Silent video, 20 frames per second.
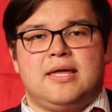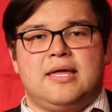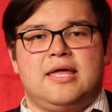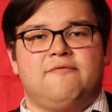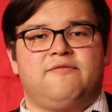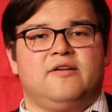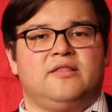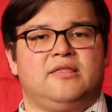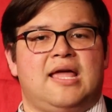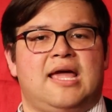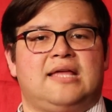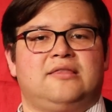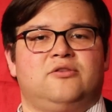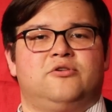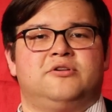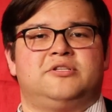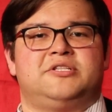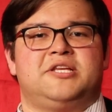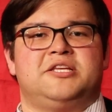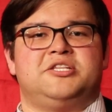If a
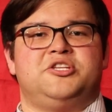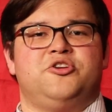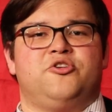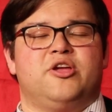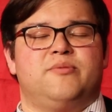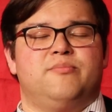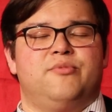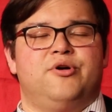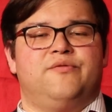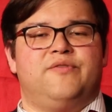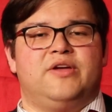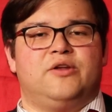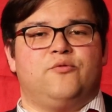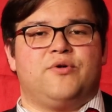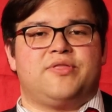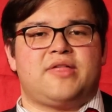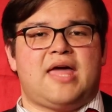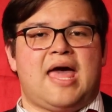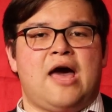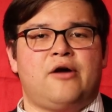landlord says you can move in
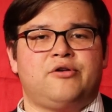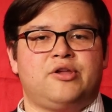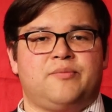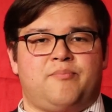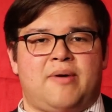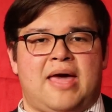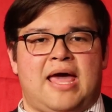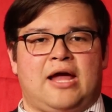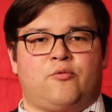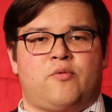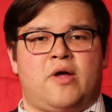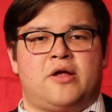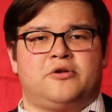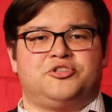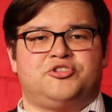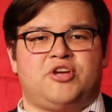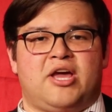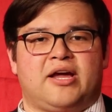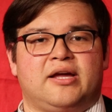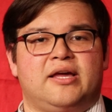without a background
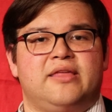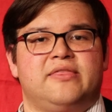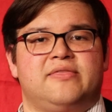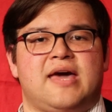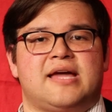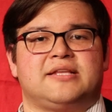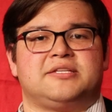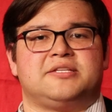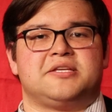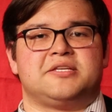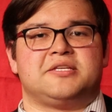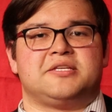check, that's a